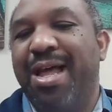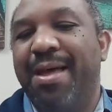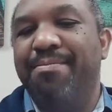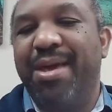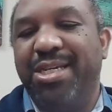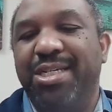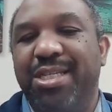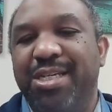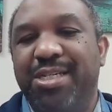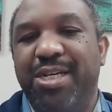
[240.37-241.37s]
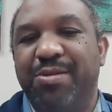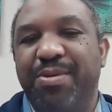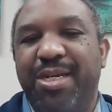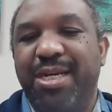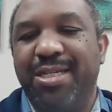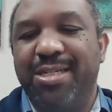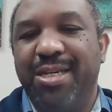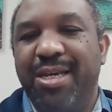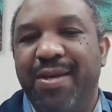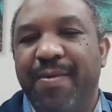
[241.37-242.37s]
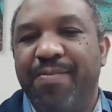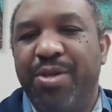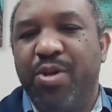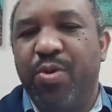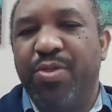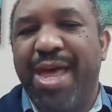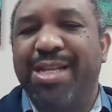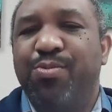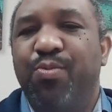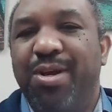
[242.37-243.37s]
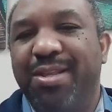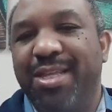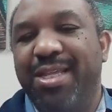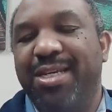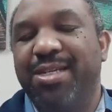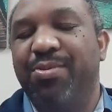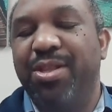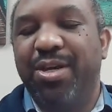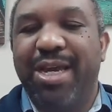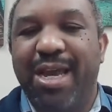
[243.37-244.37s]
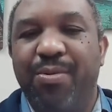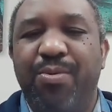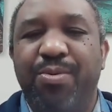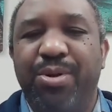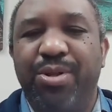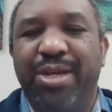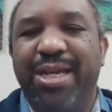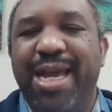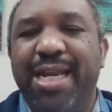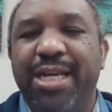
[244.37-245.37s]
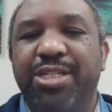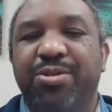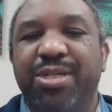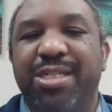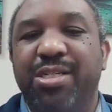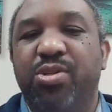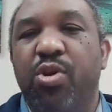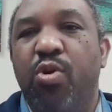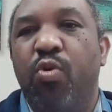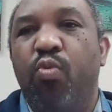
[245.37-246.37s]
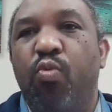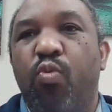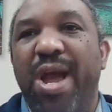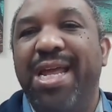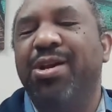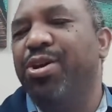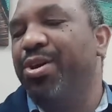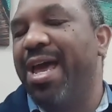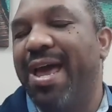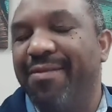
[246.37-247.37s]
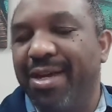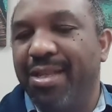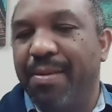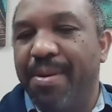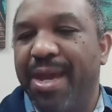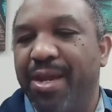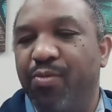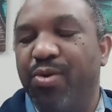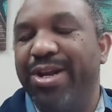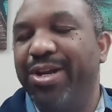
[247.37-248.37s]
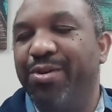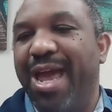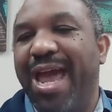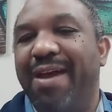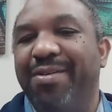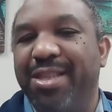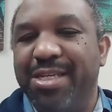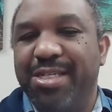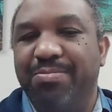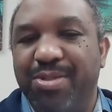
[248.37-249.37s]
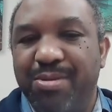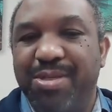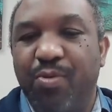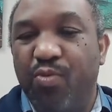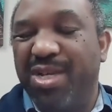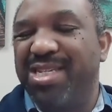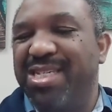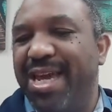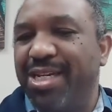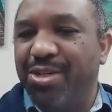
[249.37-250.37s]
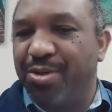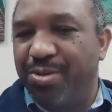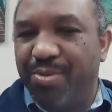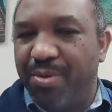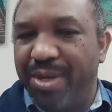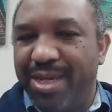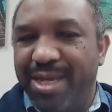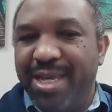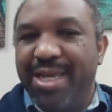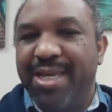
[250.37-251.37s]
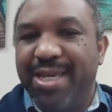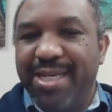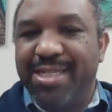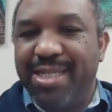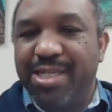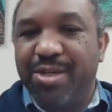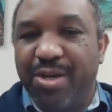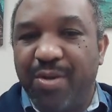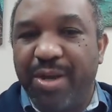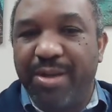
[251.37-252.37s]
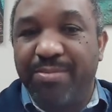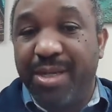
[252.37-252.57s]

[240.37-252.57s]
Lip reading: I mention this just because that's one of the things that we look at when we're looking at injuries is when are you having the pain? When are you having the symptoms? At what stage of your throwing is this occurring?